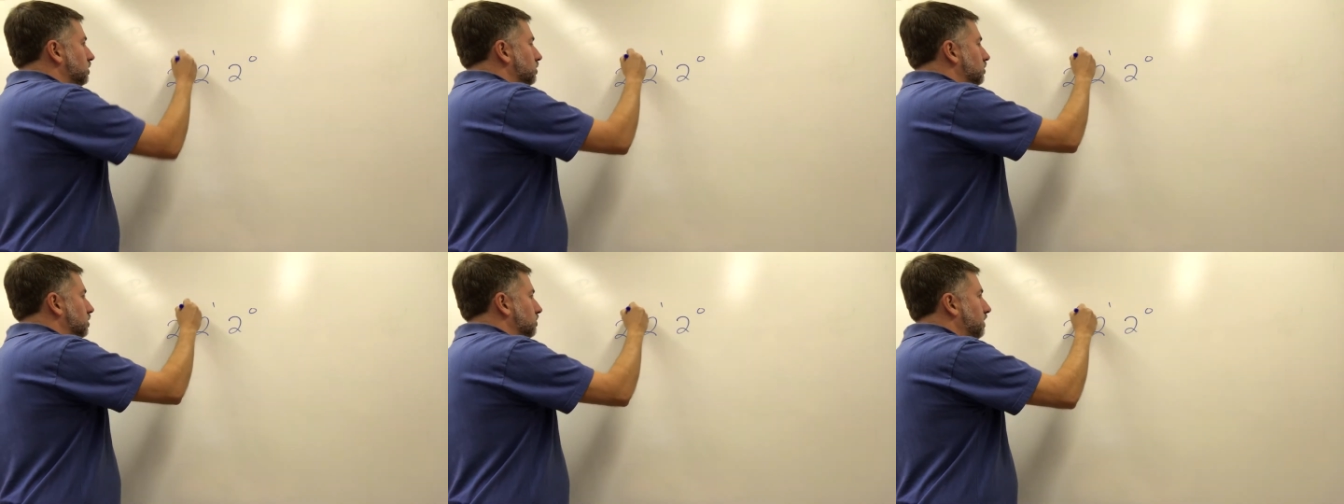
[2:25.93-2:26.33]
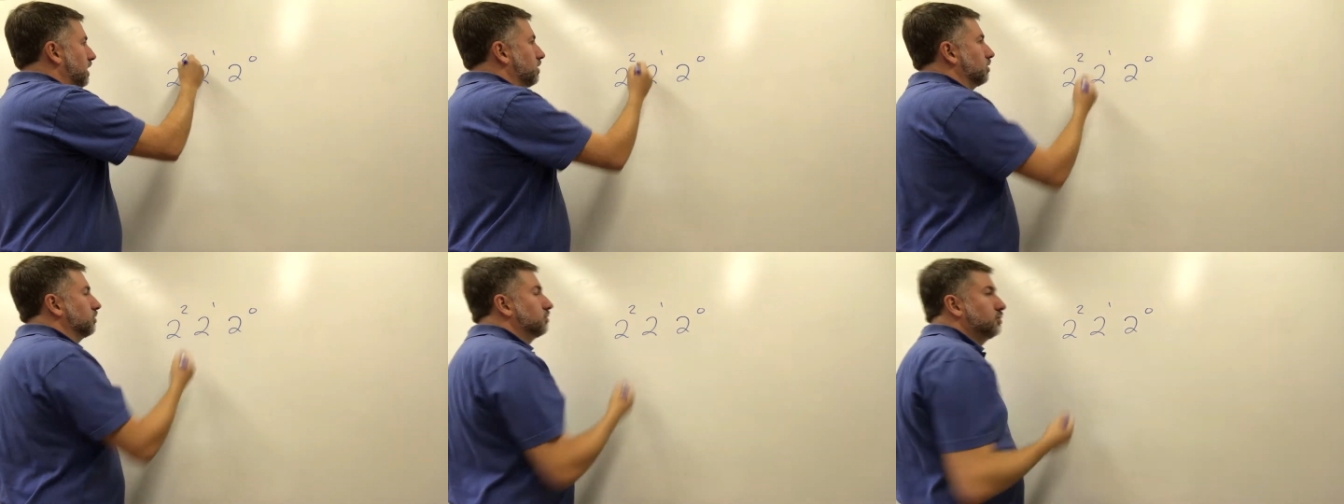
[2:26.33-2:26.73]
two to the
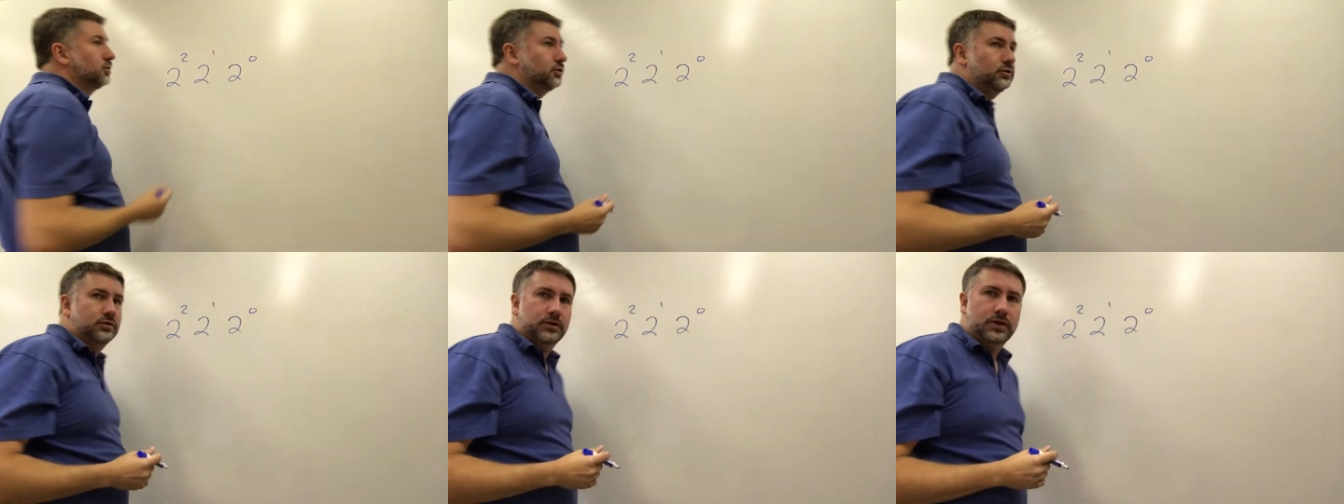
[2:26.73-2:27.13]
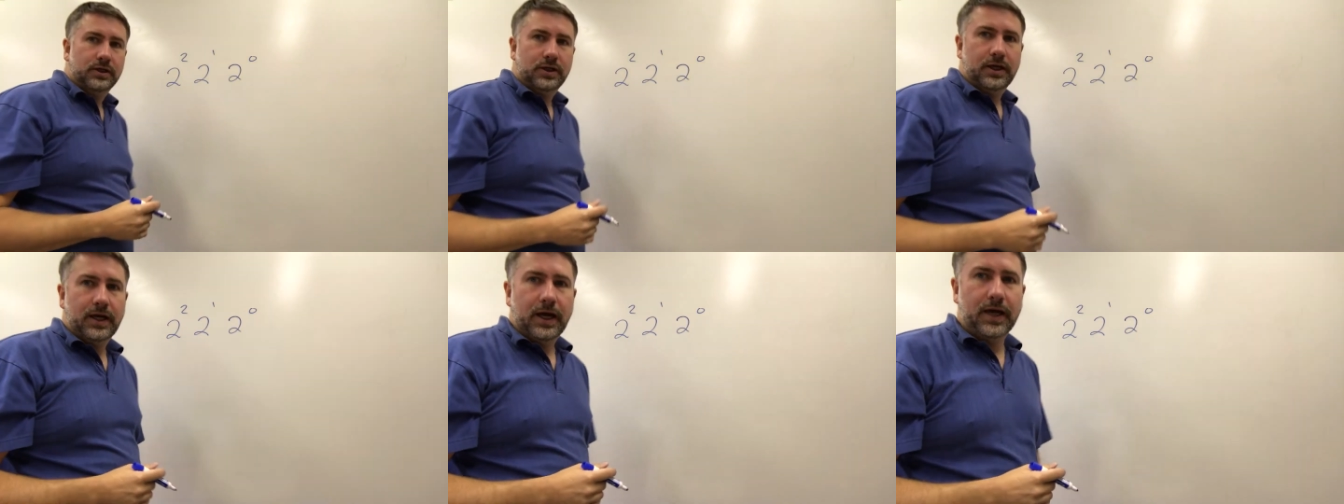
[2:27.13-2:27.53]
power of two,
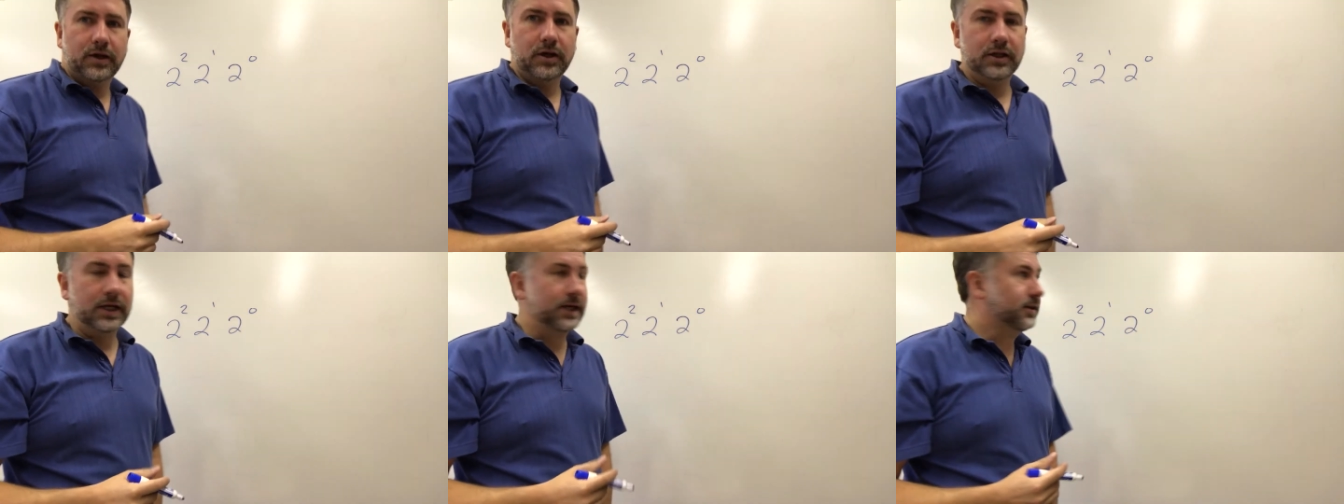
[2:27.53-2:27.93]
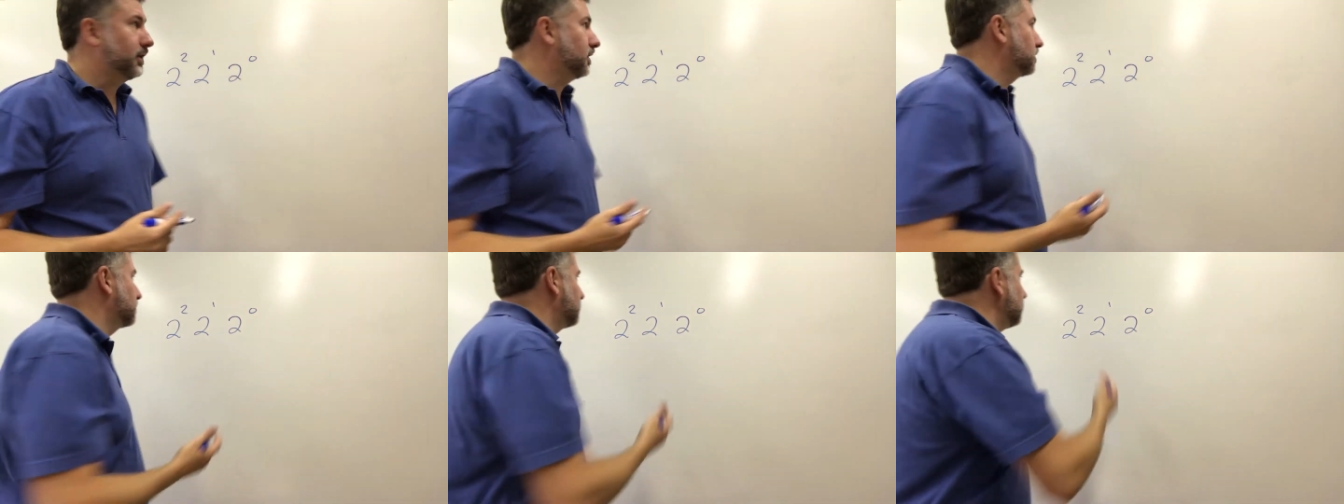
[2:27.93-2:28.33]
and on like this.